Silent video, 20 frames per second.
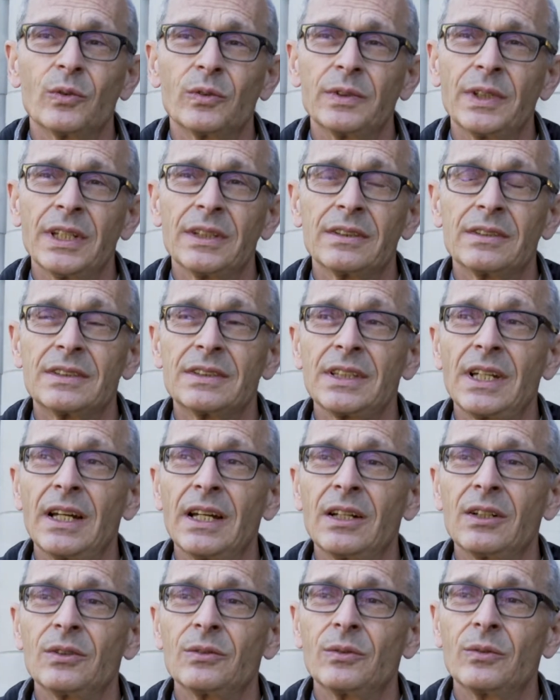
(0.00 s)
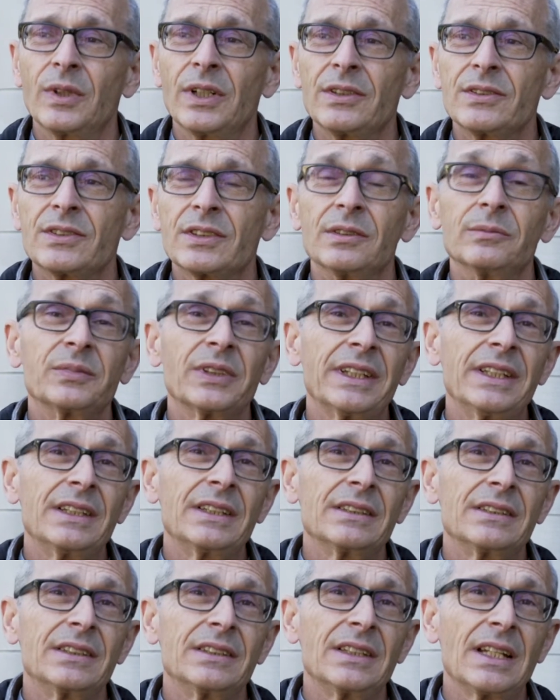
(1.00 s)
It was
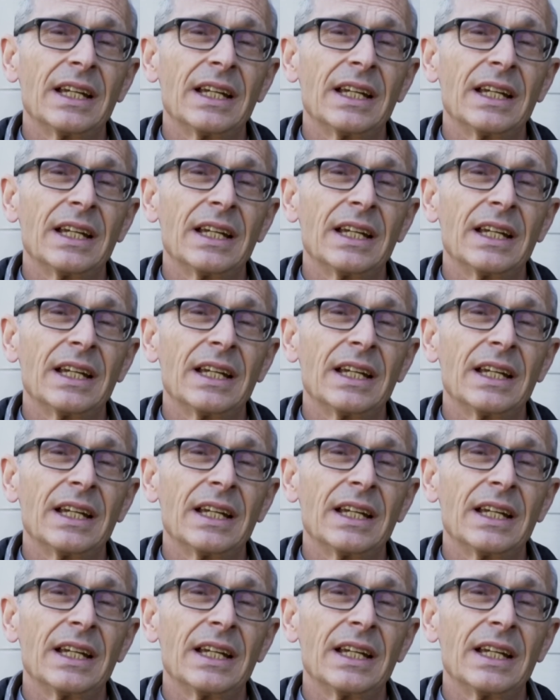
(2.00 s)
completed in